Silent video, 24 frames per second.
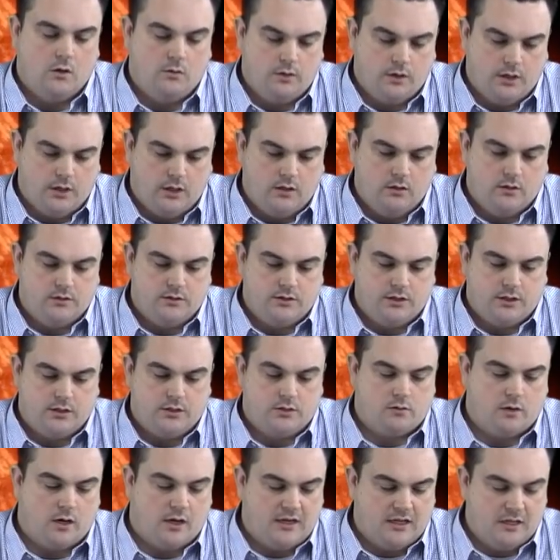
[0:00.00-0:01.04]
Okay, looks like
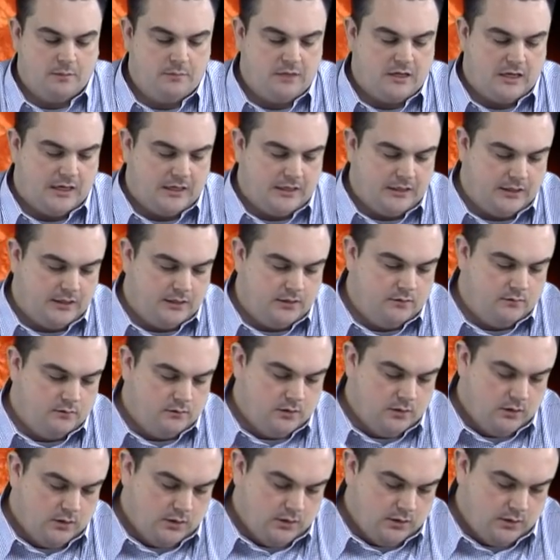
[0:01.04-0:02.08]
strontium 90.
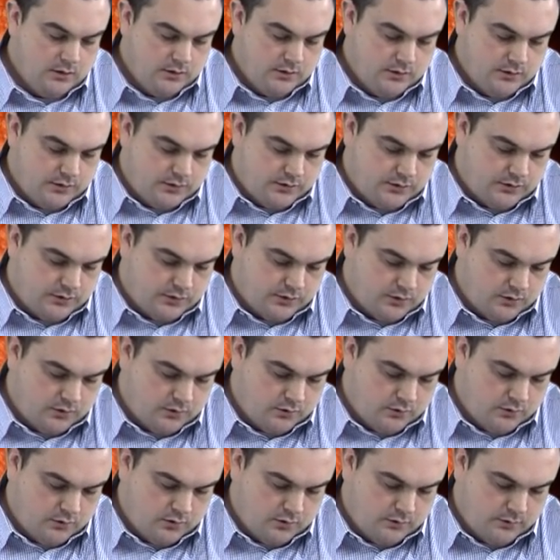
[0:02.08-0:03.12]

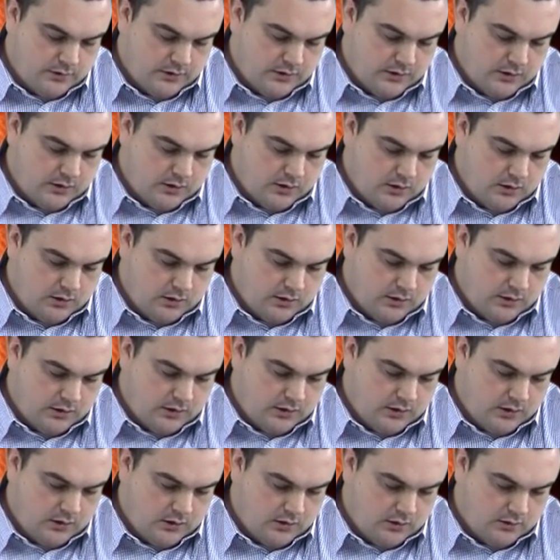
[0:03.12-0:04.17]
So uh,
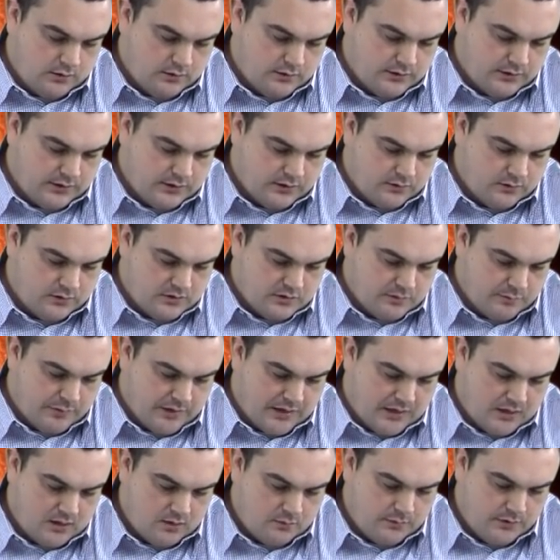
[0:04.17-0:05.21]
looking, looks like it's towards the
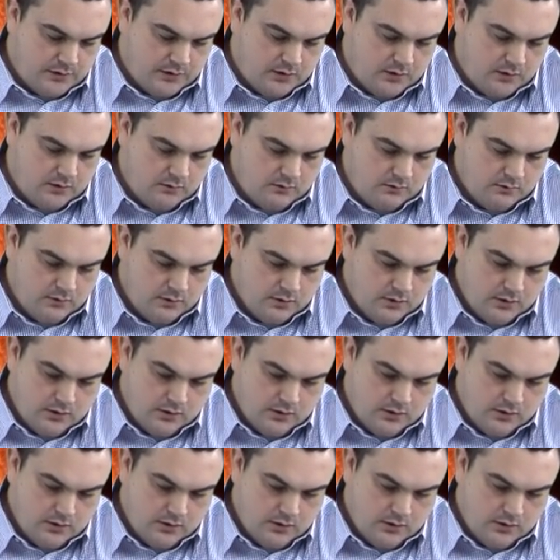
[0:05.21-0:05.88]
bottom here.